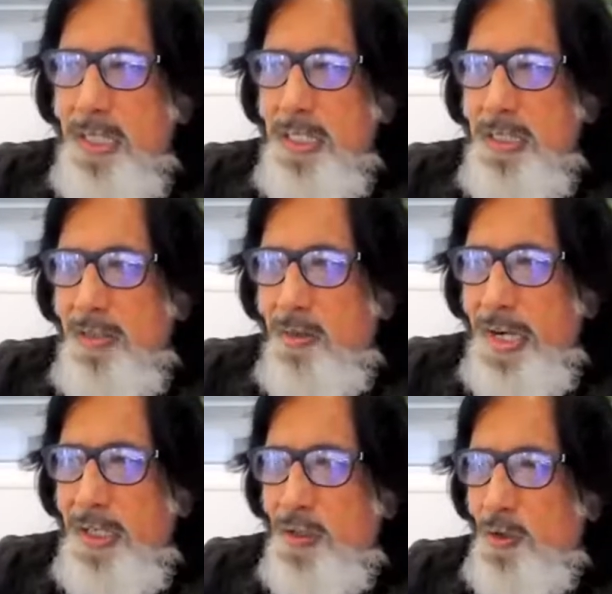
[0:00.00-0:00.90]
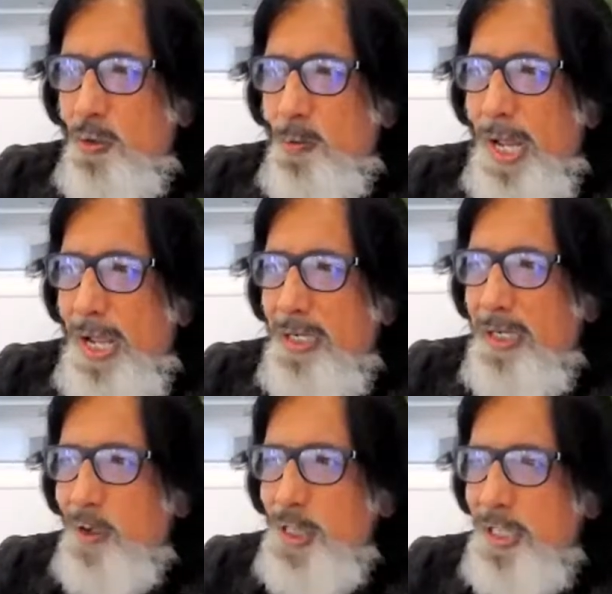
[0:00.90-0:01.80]
Just try to do plan
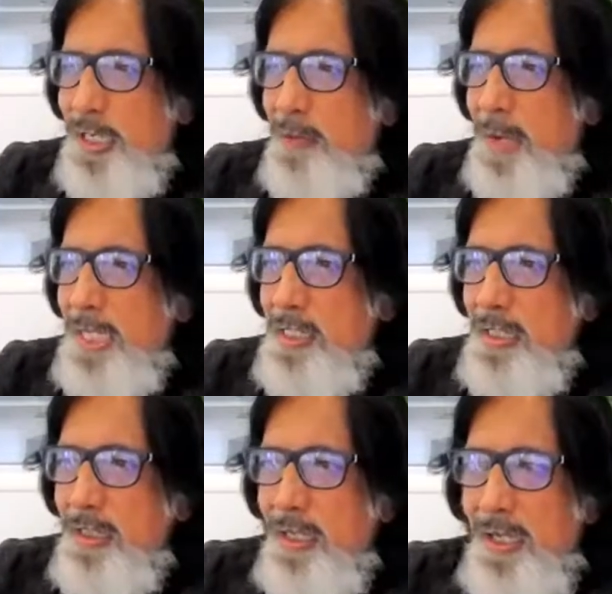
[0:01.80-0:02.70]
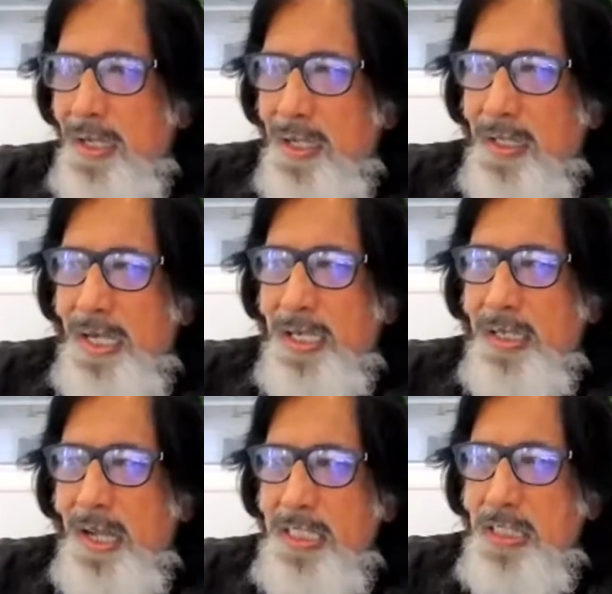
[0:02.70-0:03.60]
elevation and imagine the
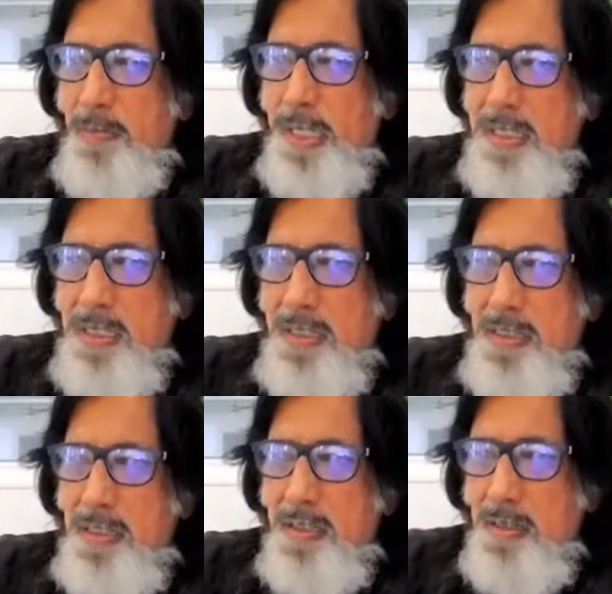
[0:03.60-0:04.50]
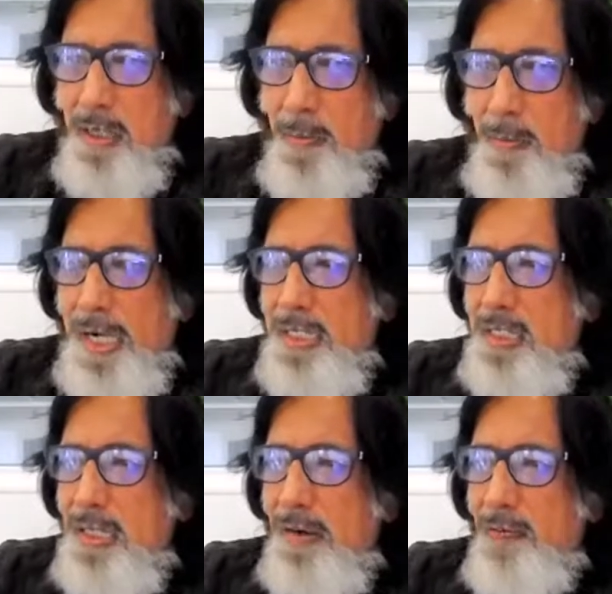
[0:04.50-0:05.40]
entire space by
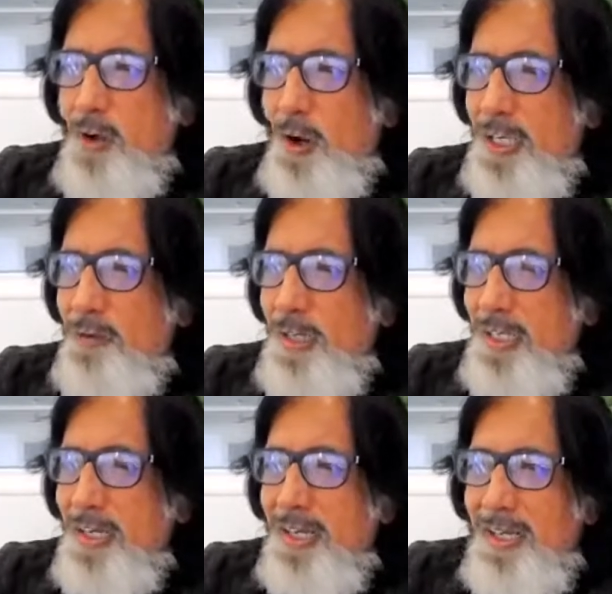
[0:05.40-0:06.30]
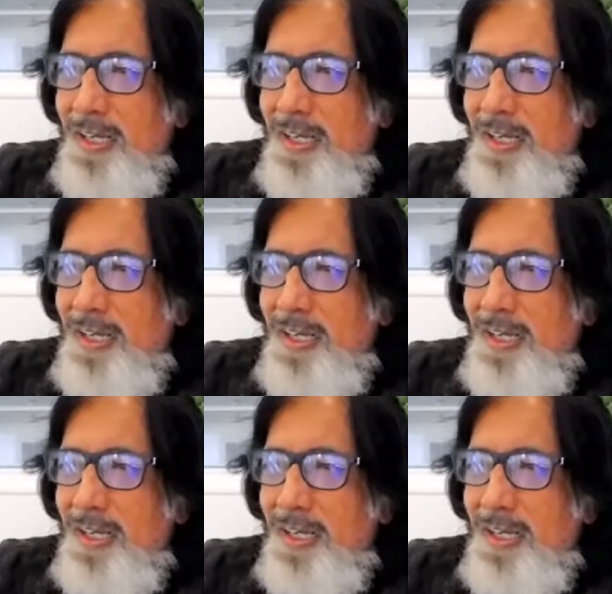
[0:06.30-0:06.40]
itself, not even